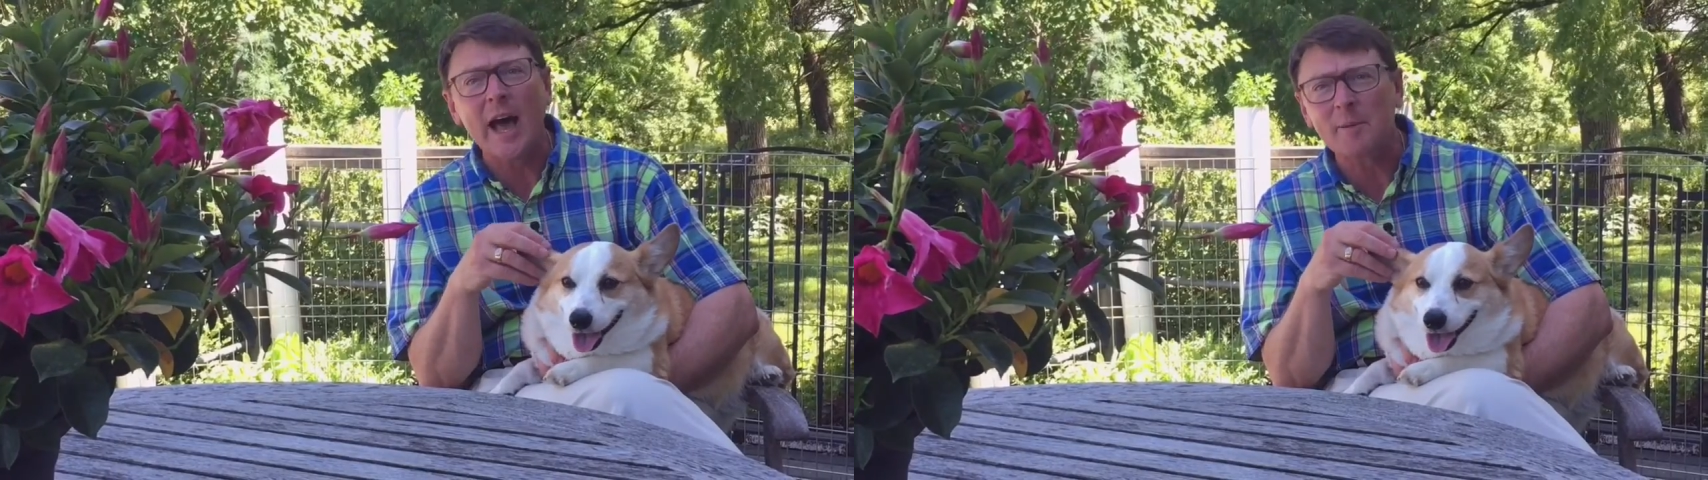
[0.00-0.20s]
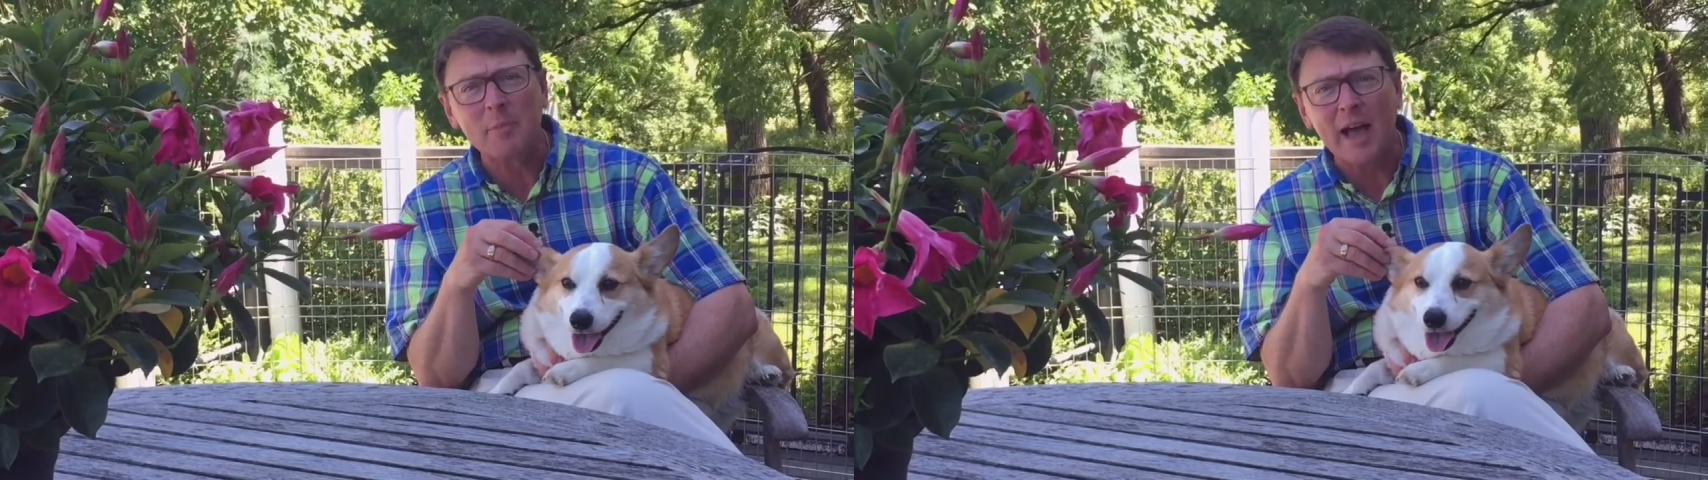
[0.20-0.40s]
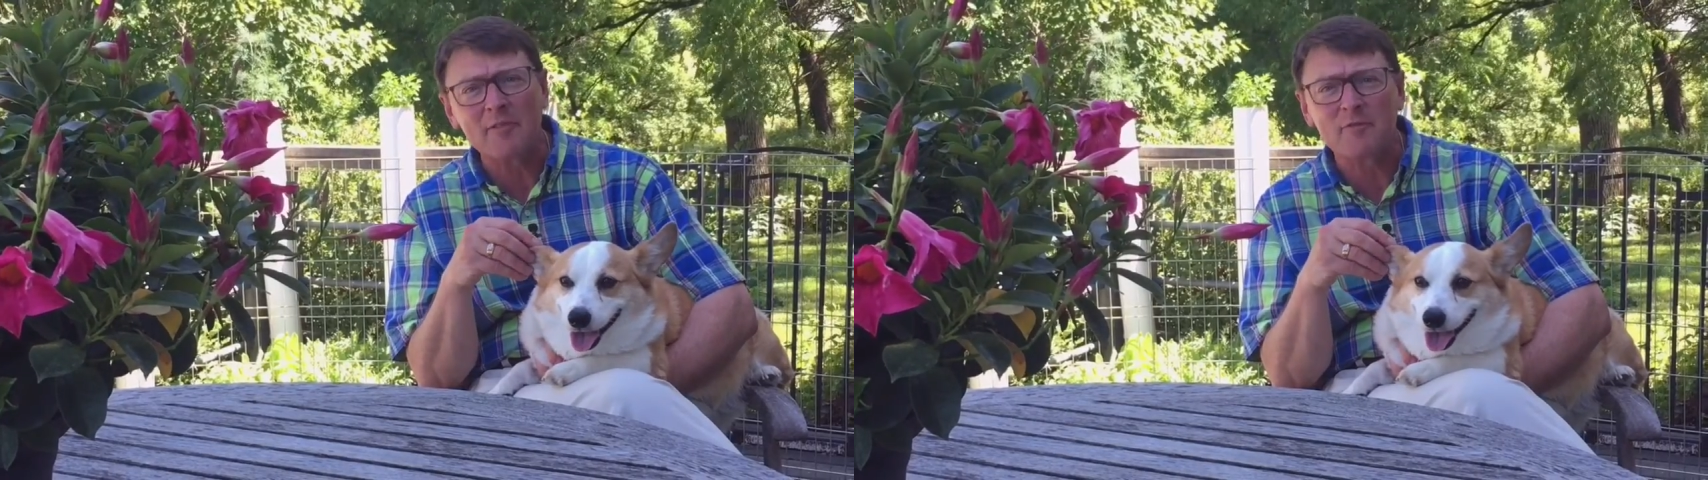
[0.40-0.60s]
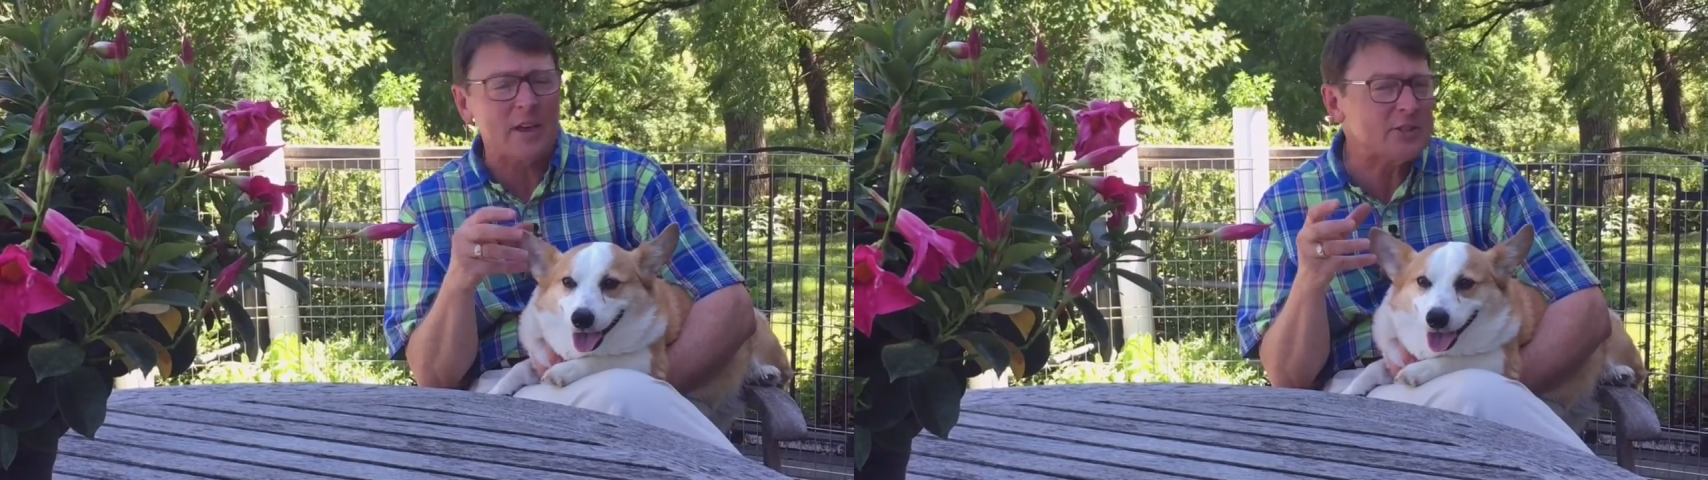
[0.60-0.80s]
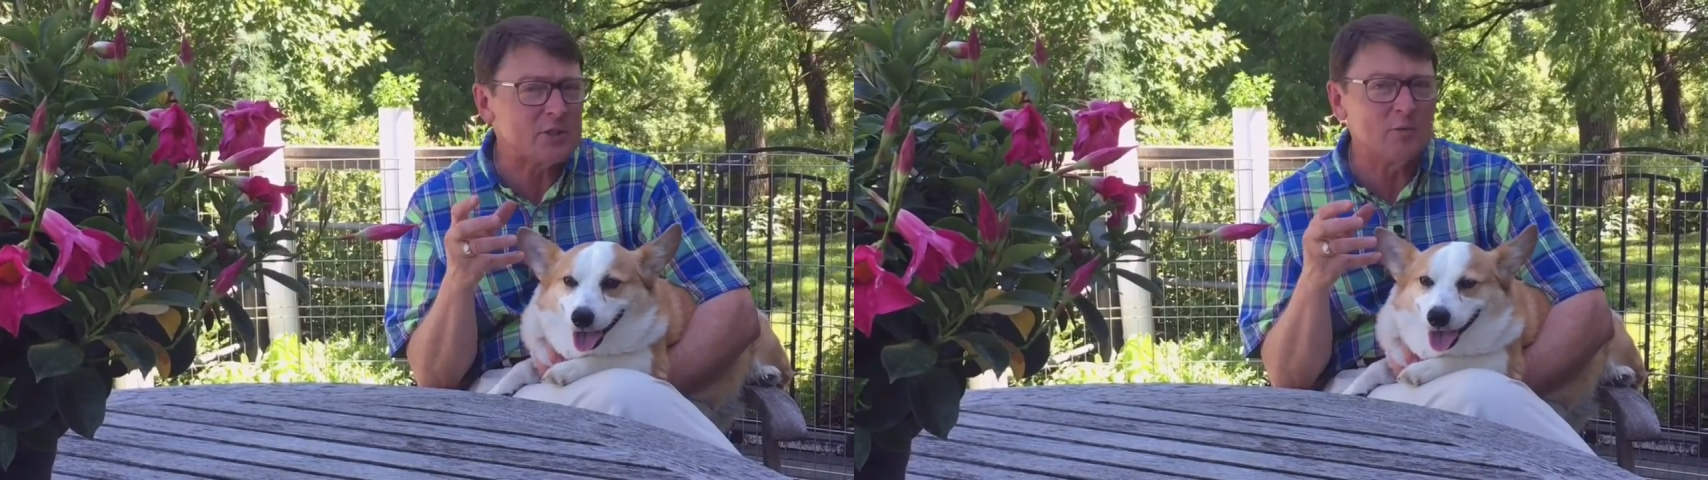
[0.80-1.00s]
not by
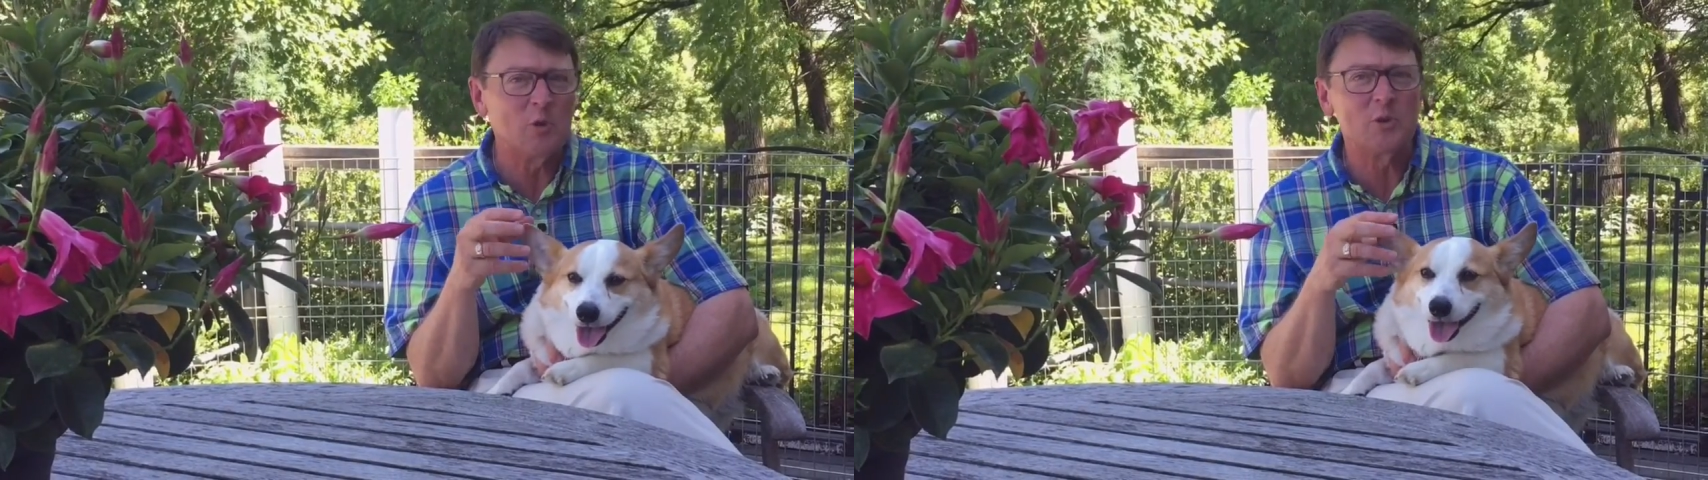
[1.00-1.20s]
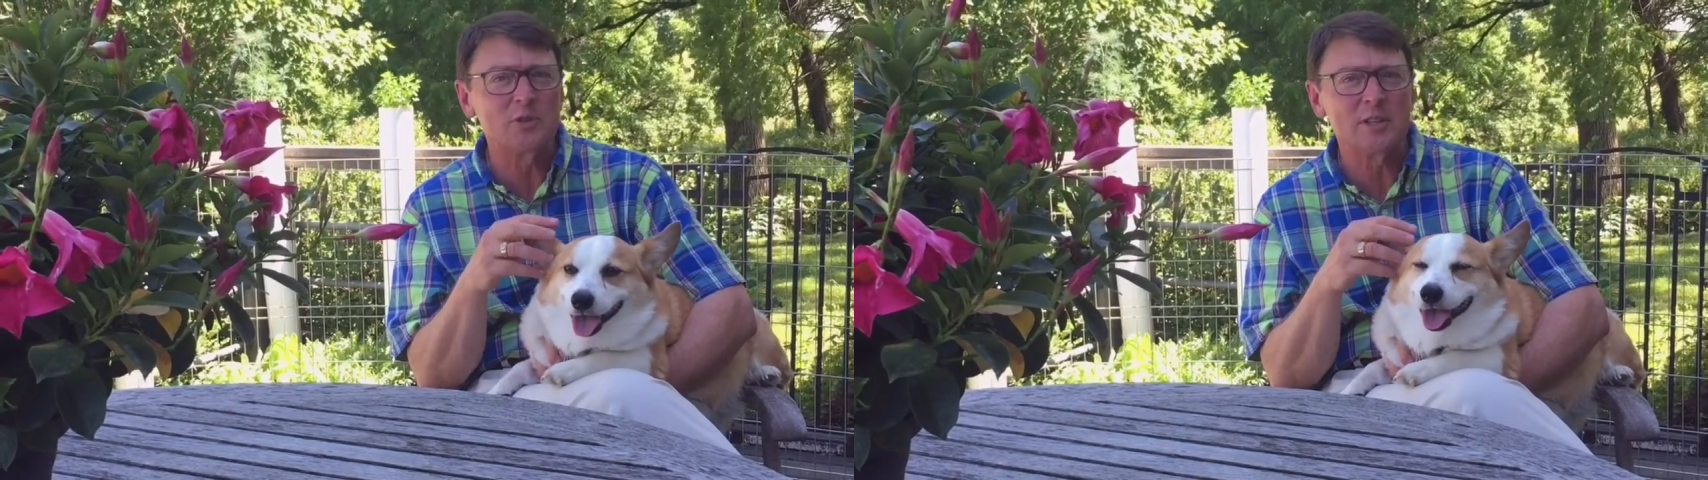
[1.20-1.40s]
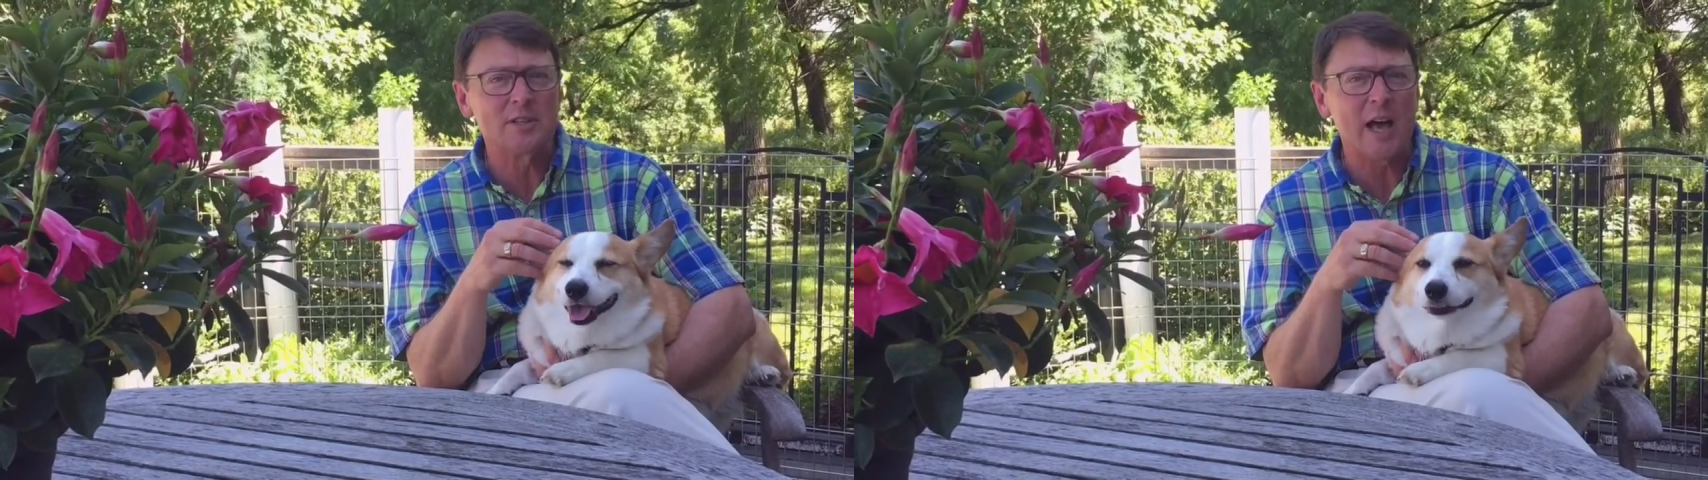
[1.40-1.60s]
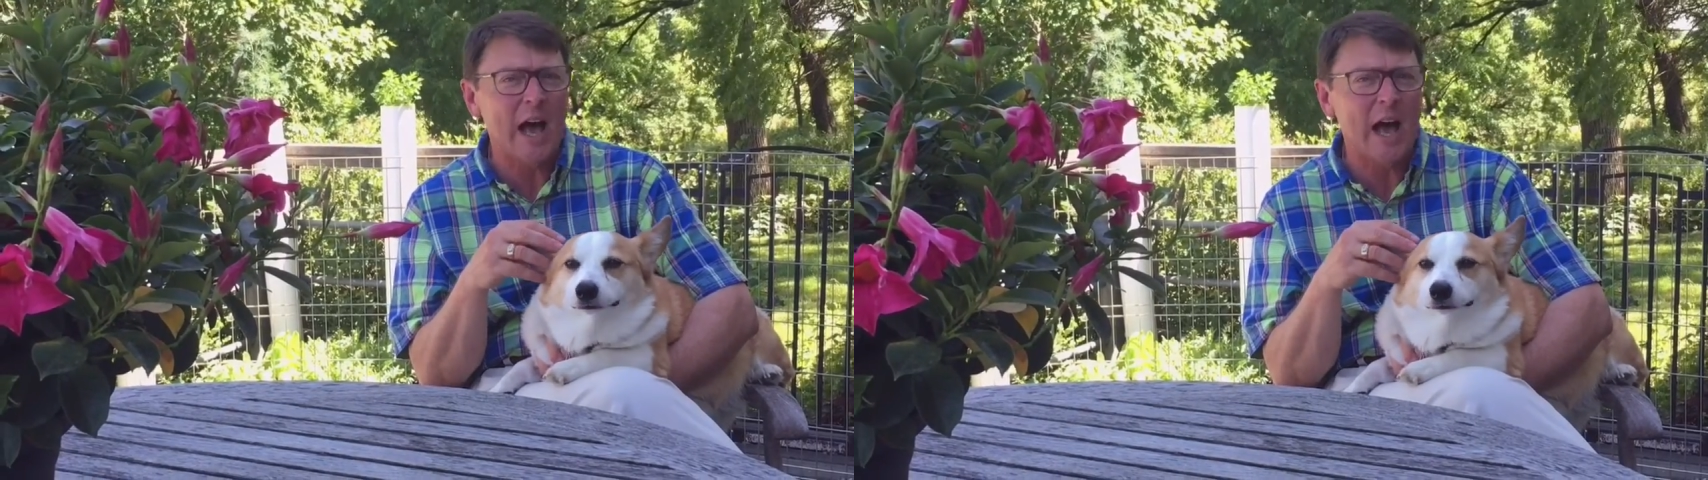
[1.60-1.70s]
festivals and